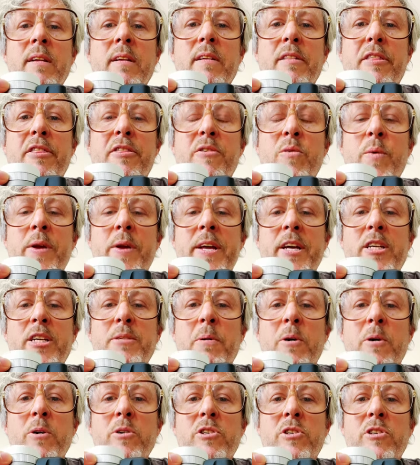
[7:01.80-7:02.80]
three
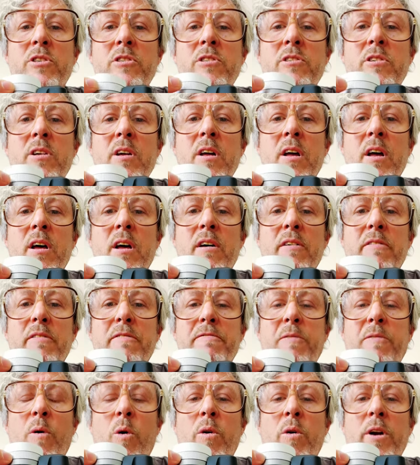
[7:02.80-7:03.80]
exposures,
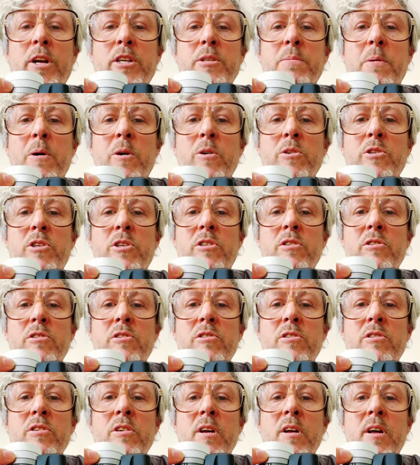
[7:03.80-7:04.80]
four
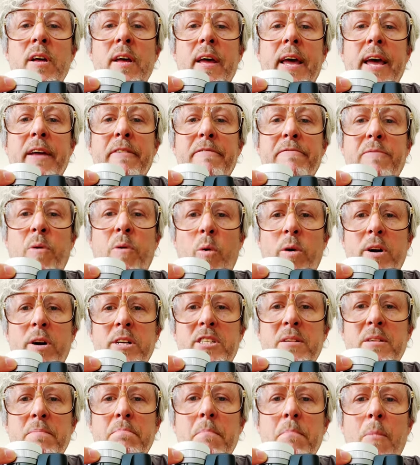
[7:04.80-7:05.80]
exposures, and four
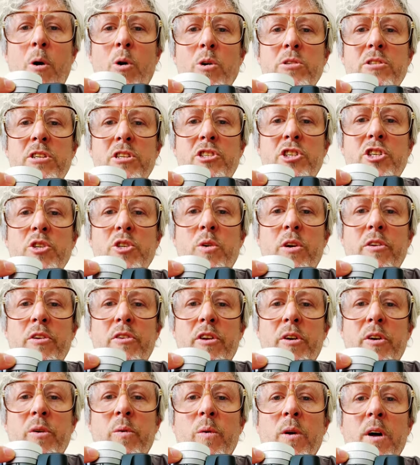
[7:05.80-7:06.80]
is the most that you can
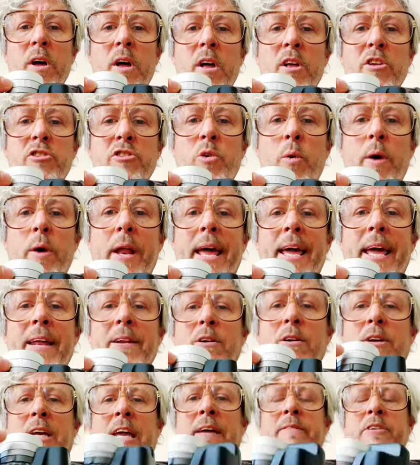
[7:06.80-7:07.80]
do. So it,
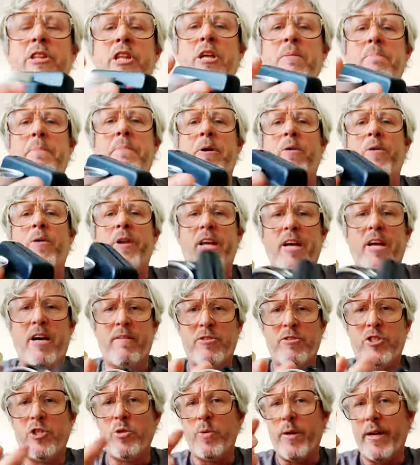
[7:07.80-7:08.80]
it'll give you the ability
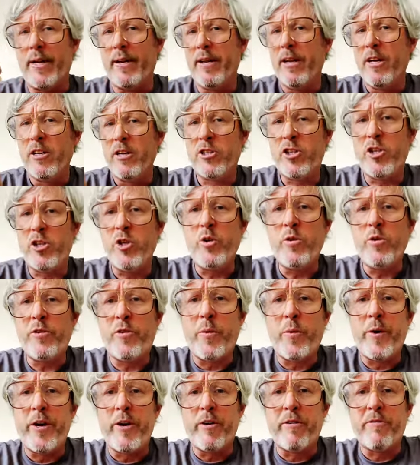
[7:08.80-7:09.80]
of doing two,
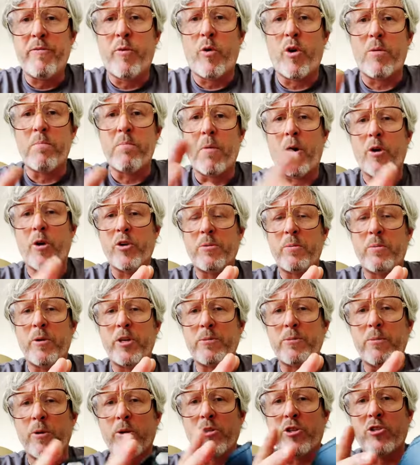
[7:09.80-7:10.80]
three, or four multiple
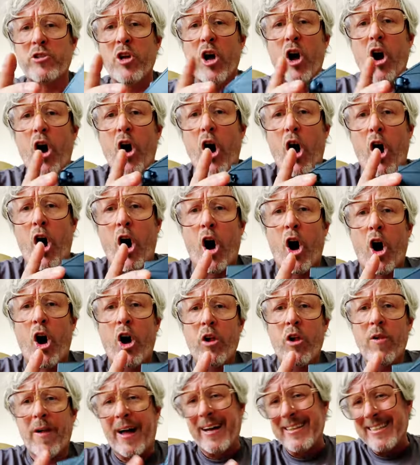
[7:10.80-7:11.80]
exposures
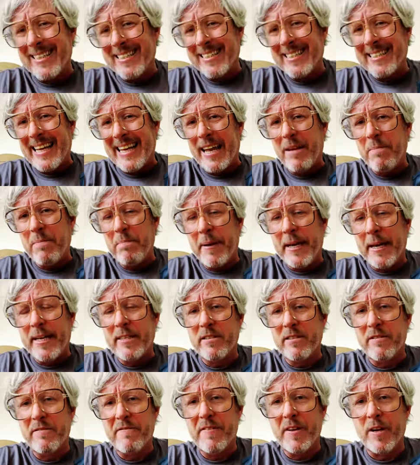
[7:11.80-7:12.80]
all on the same
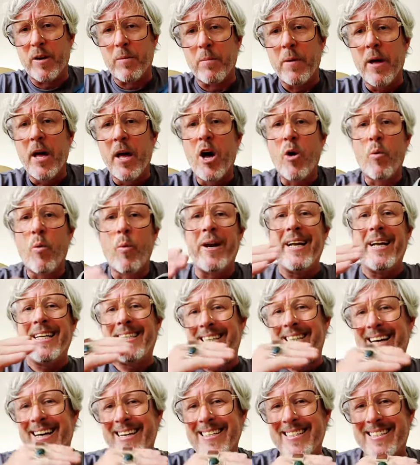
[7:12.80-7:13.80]
piece of film. What it
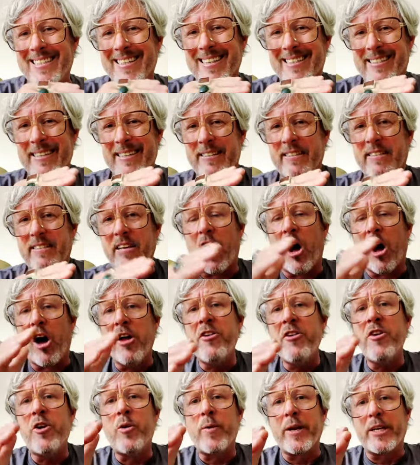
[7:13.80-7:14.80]
does is it's
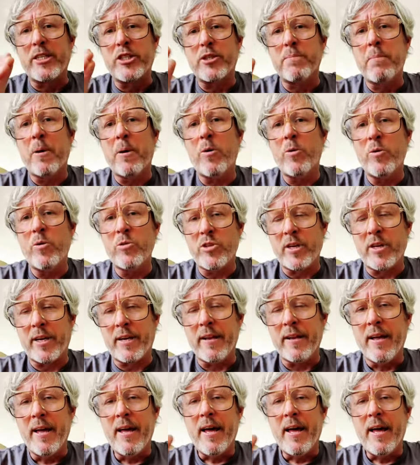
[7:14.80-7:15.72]
underexposing.